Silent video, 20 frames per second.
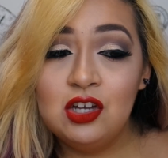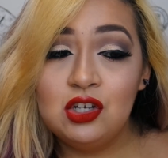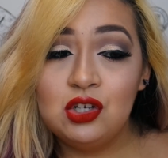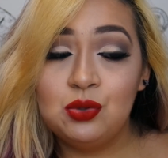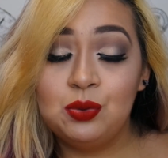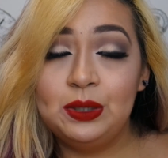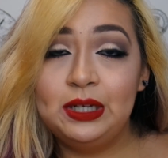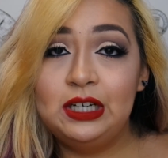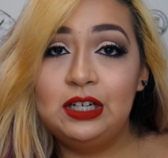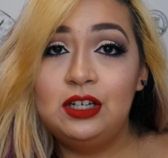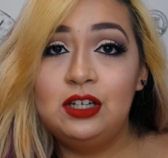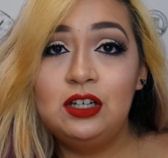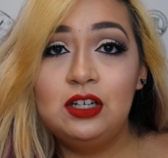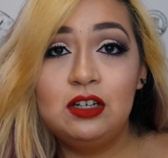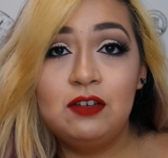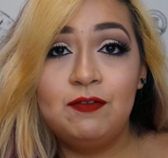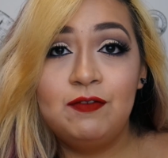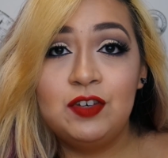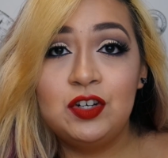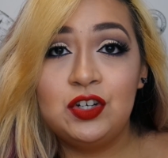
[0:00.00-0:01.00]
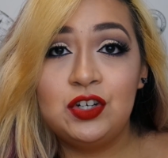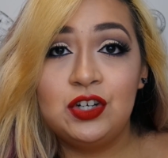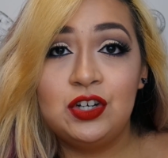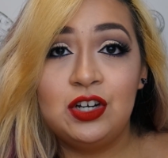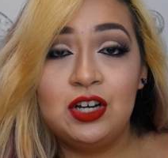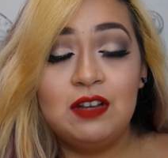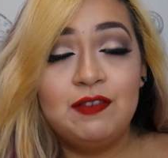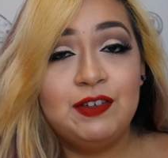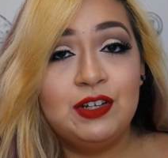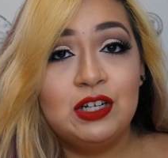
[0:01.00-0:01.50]
Twitter for sure.
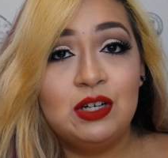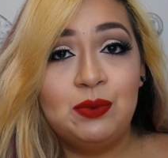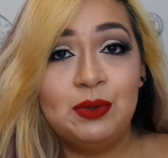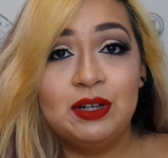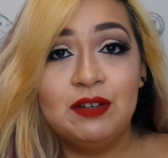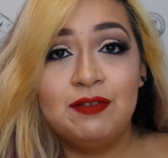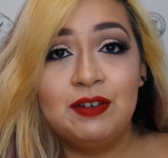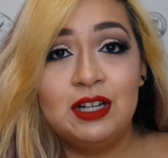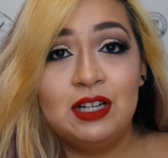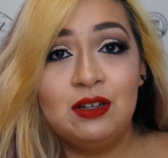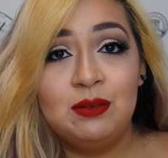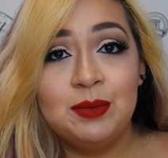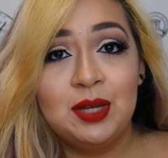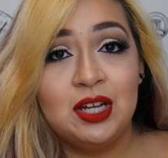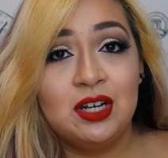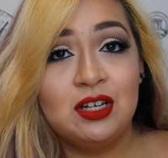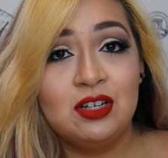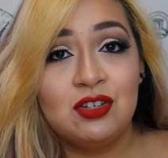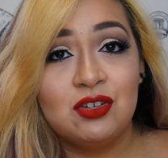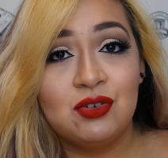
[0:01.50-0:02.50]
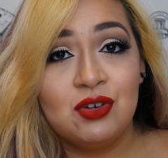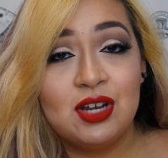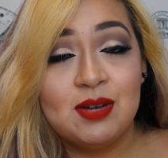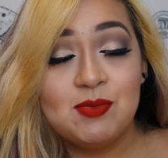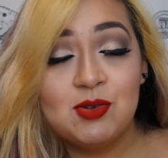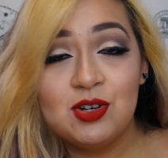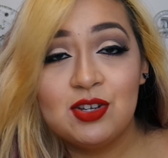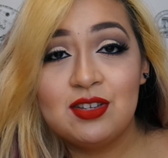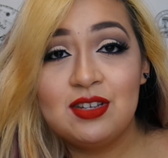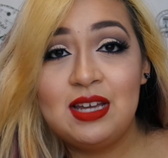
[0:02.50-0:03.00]
If you don't want to follow me on Instagram
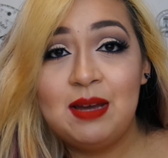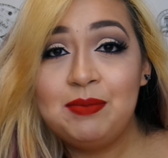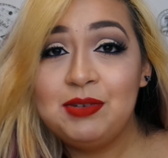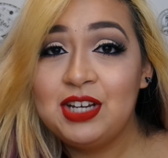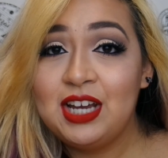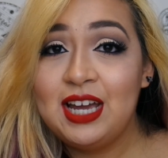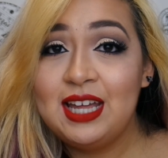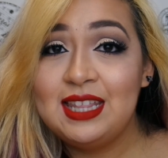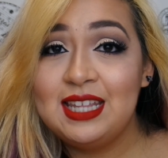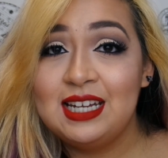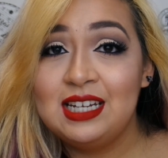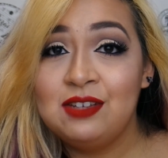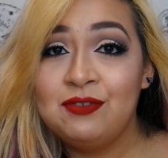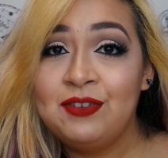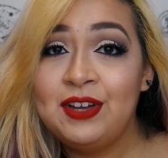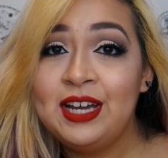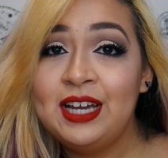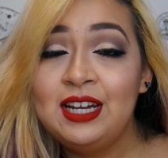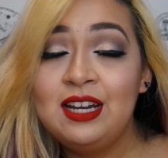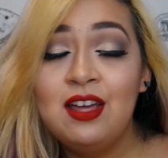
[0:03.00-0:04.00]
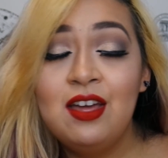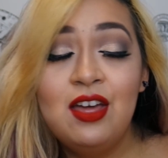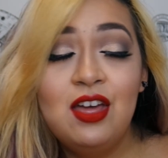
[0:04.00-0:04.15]
or Snapchat, that's fine.